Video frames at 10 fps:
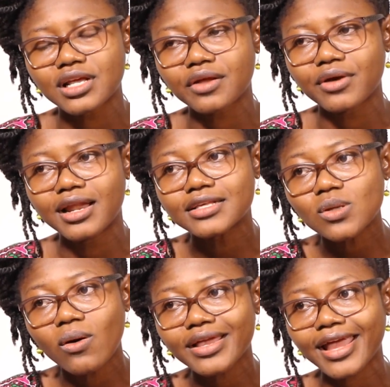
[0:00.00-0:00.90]
and I realized,
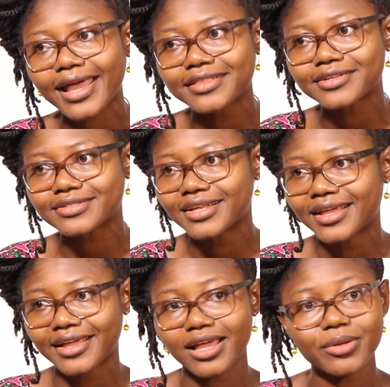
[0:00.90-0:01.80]
okay, there's
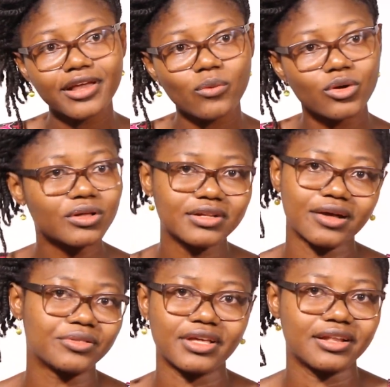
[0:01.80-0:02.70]
a bigger world
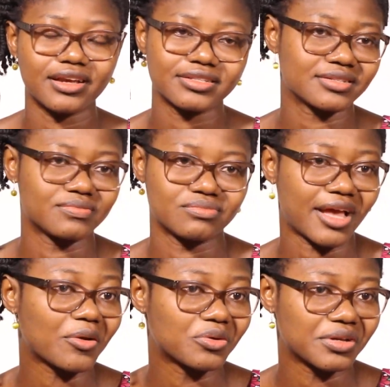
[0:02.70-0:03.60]
out there that
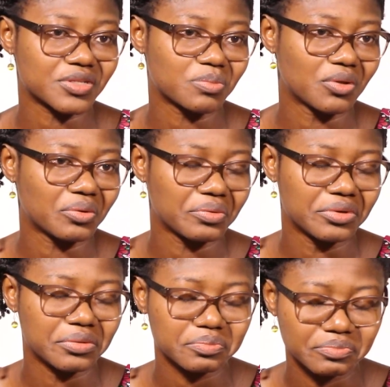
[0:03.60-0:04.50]
I could explore. Yeah.